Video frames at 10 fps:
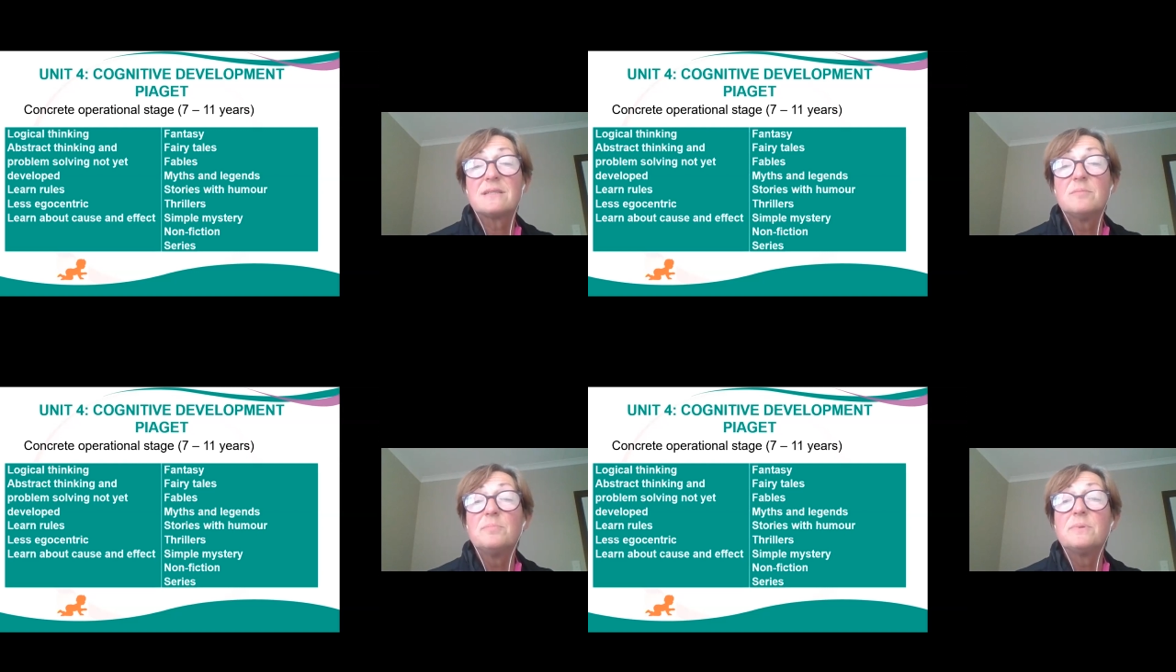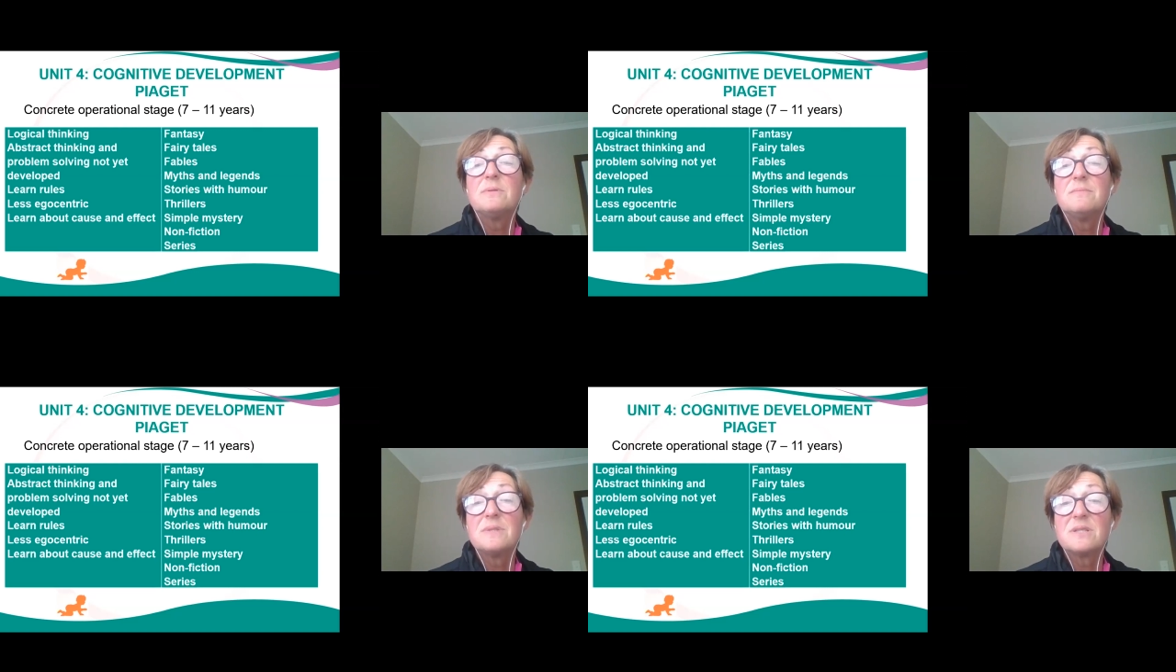
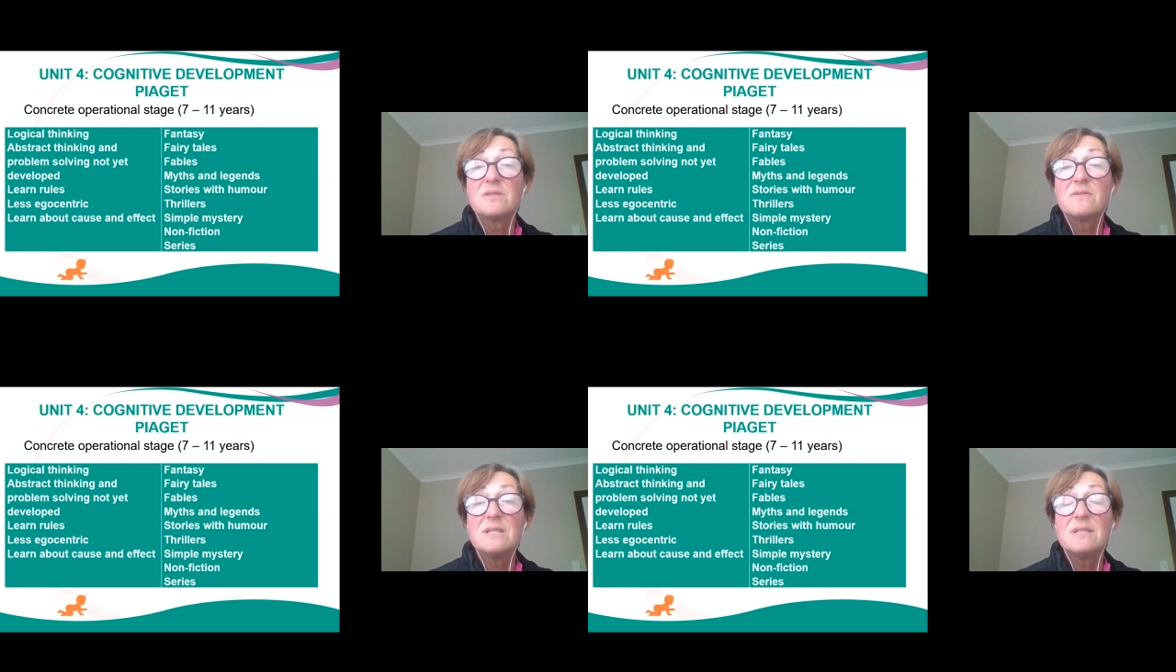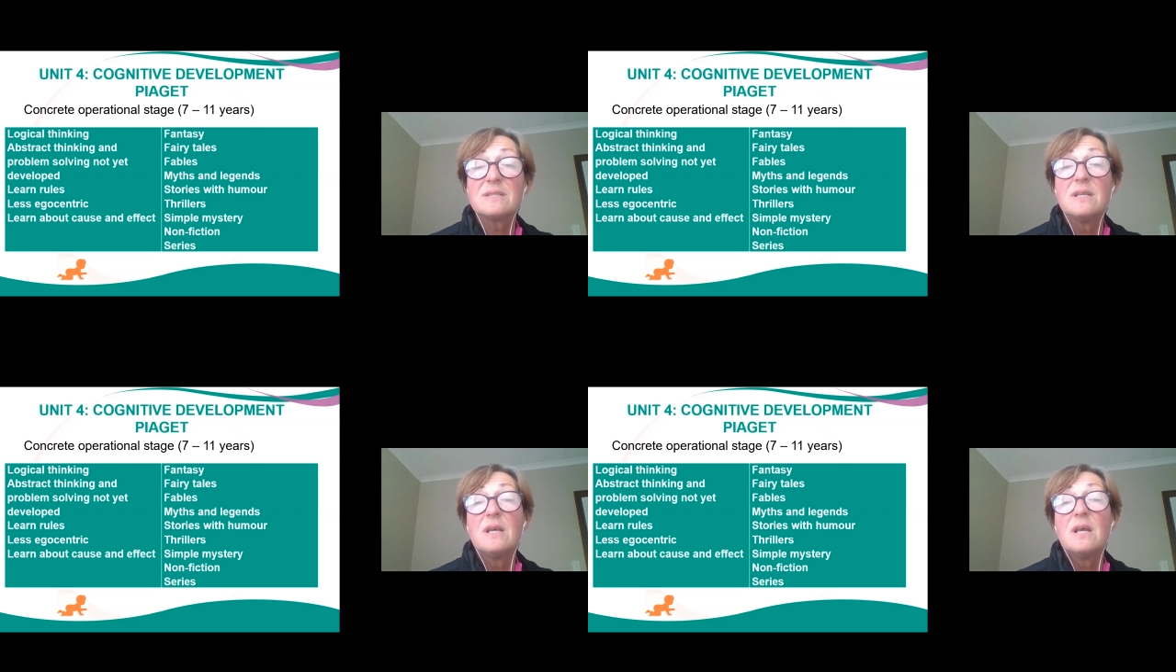Simple mysteries,
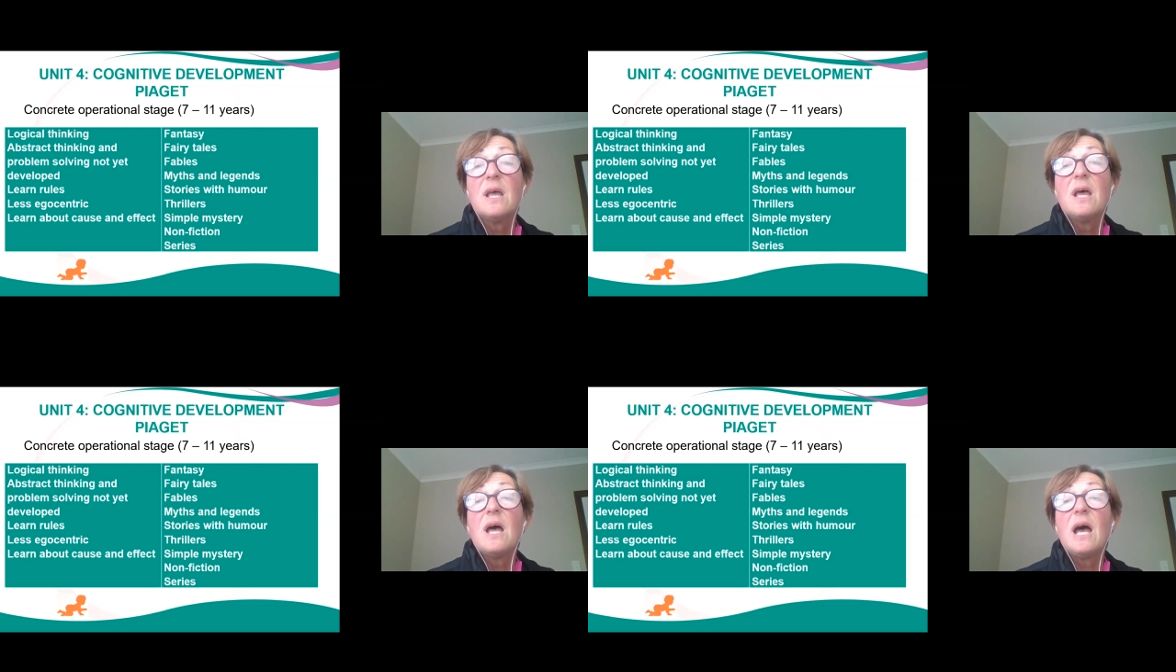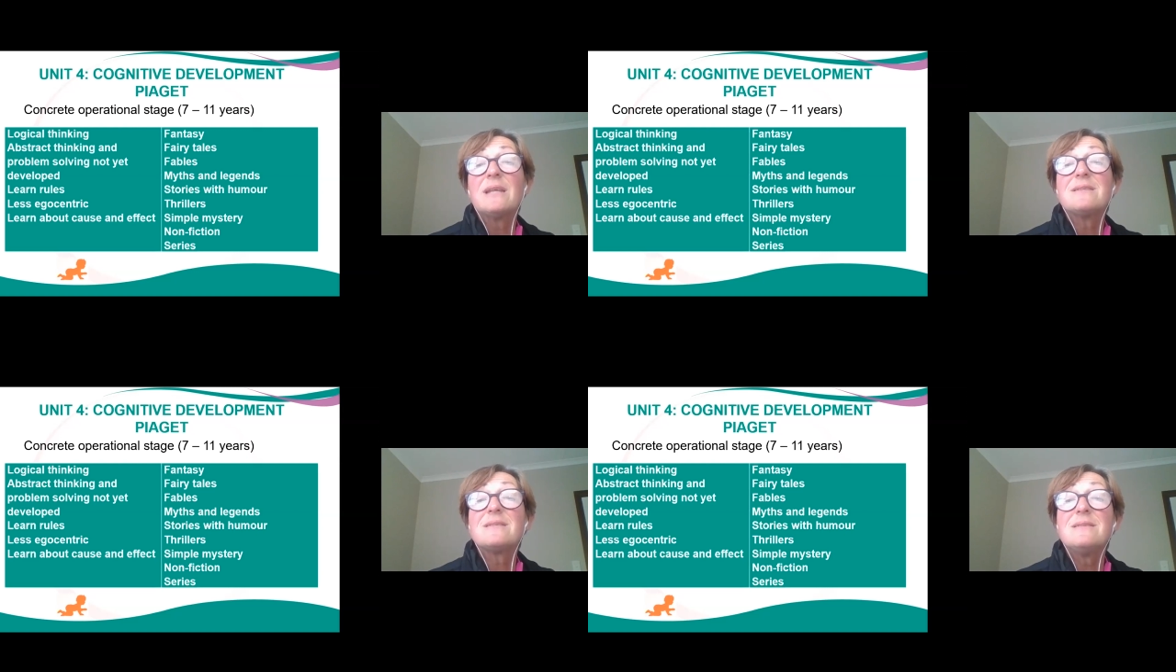
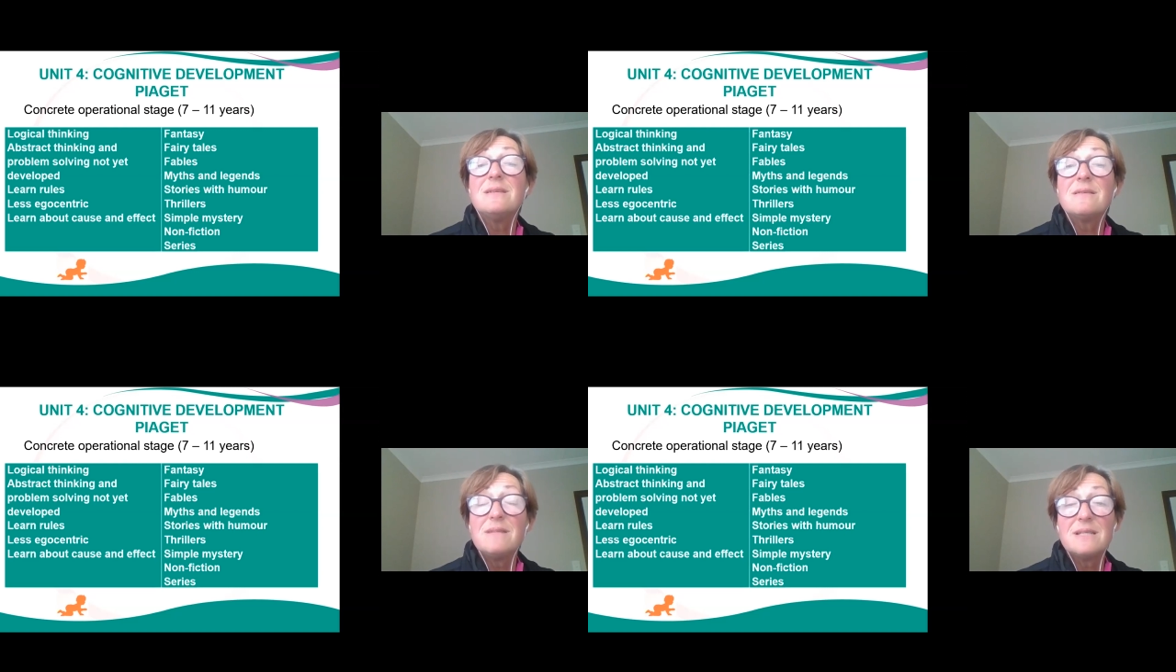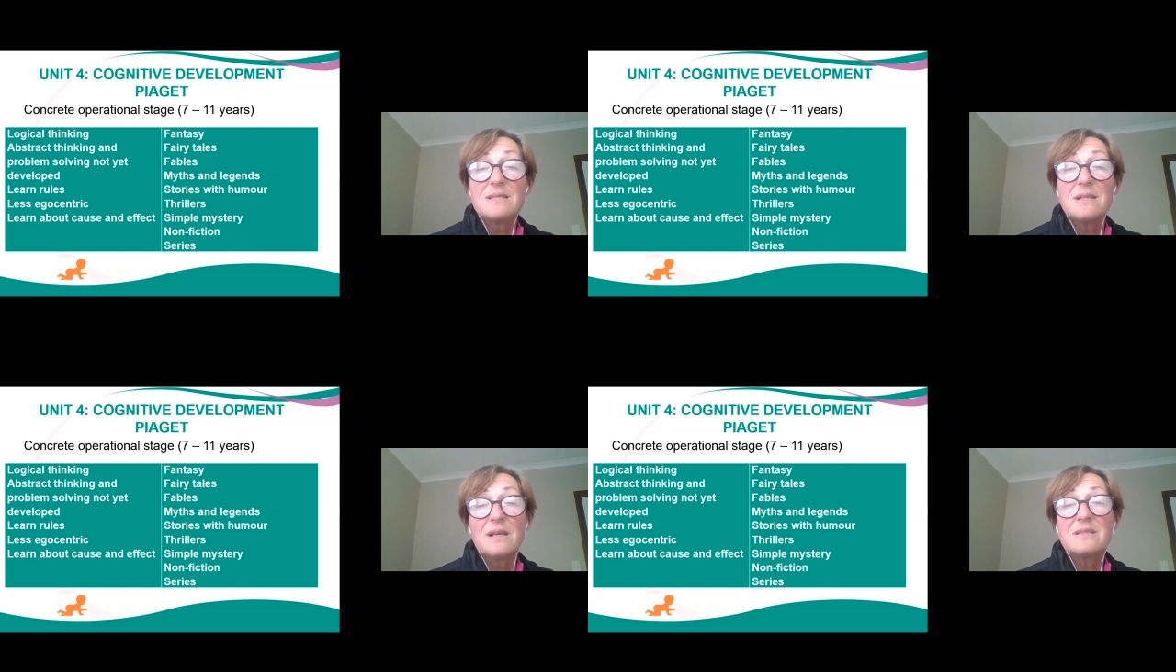and
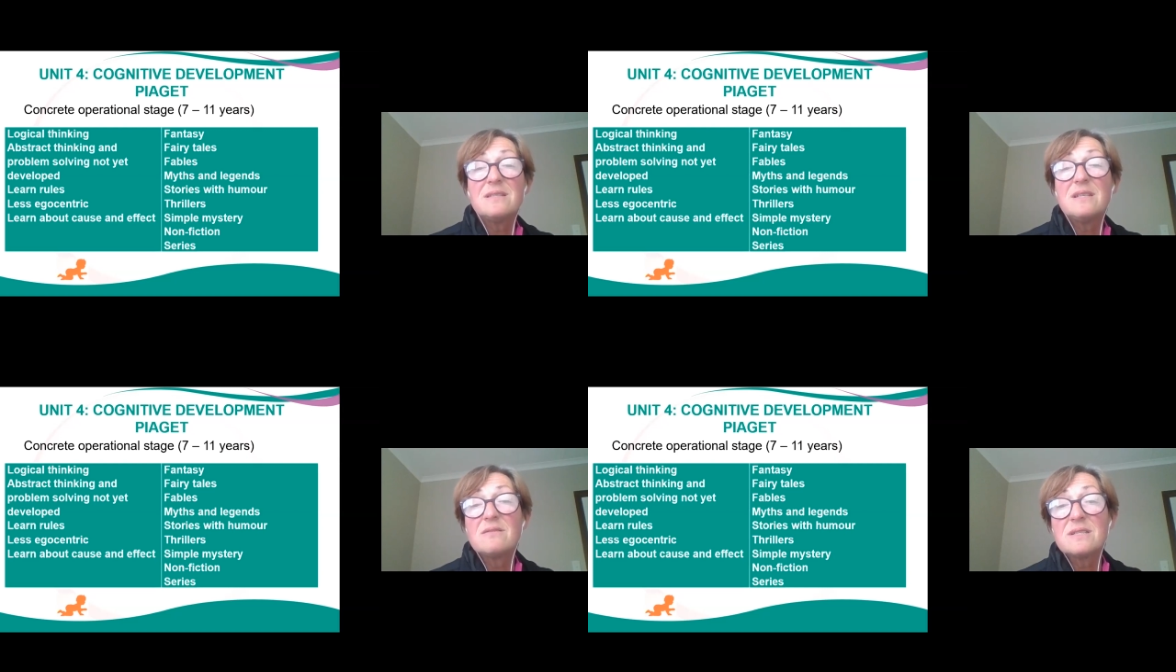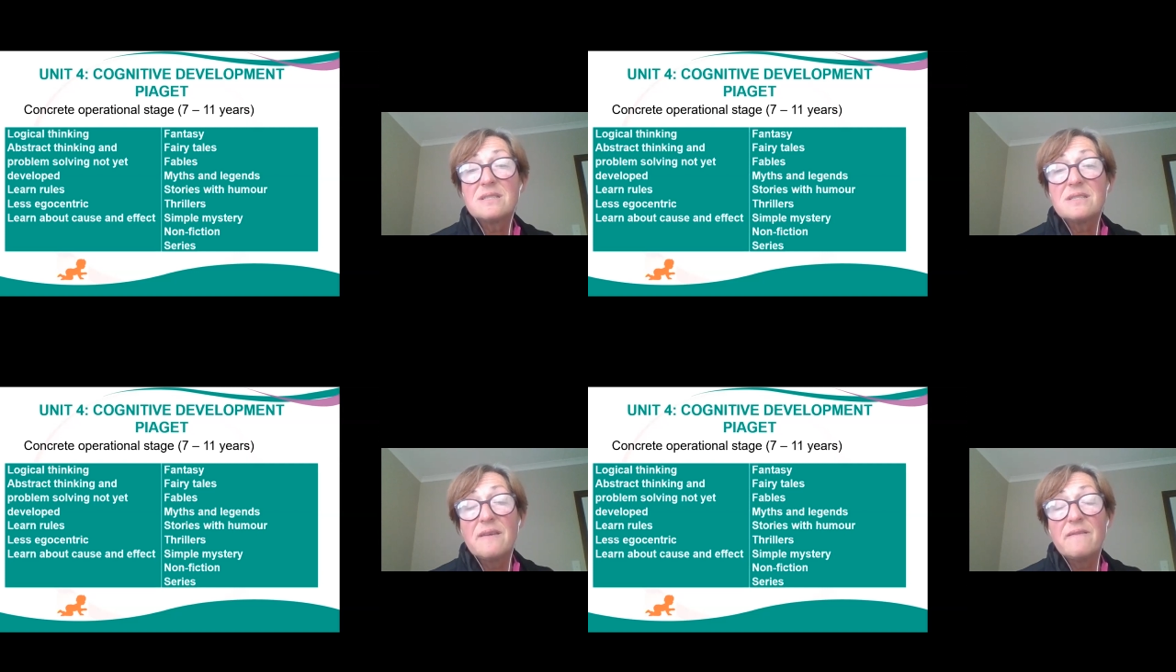series like Secret
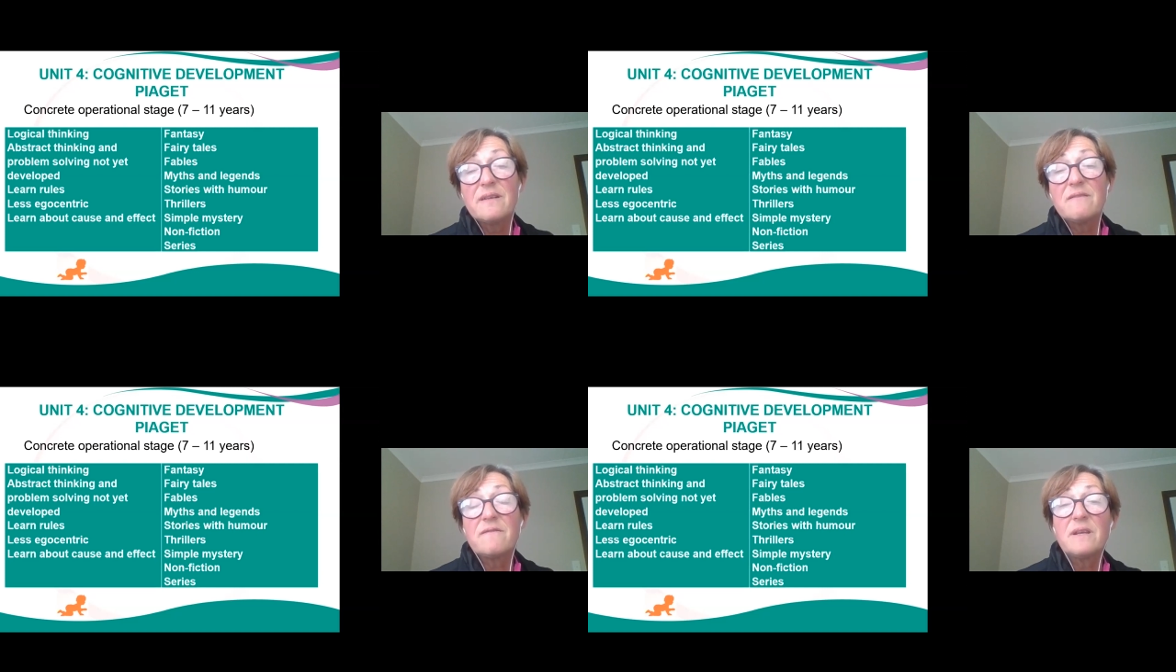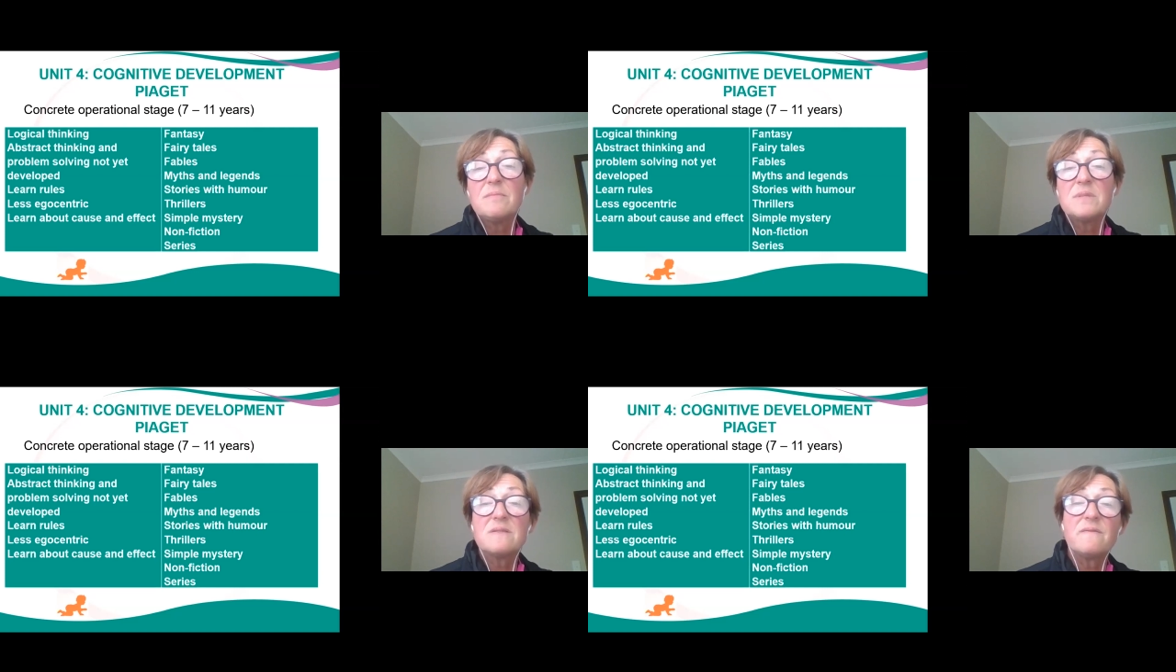7,
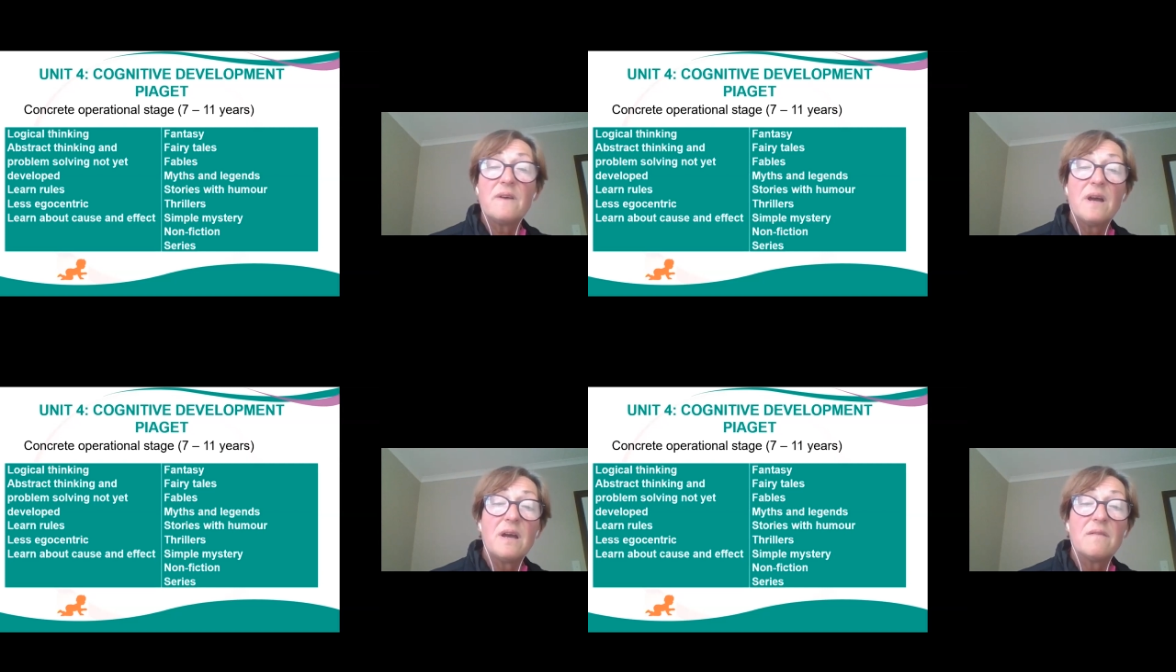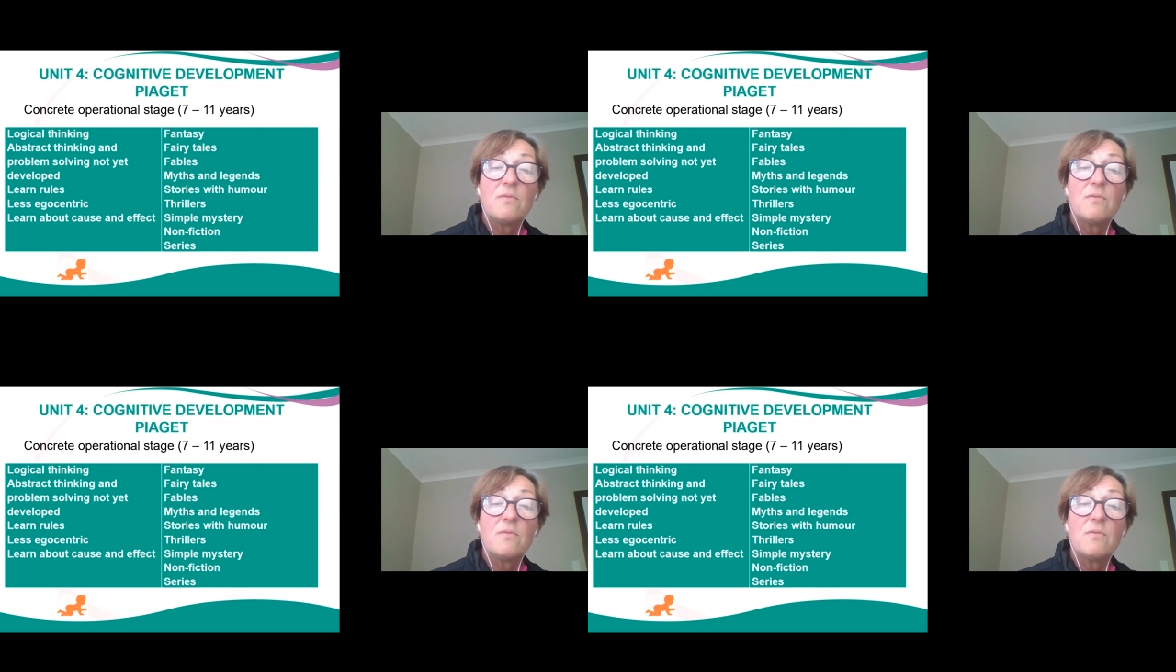Famous 5,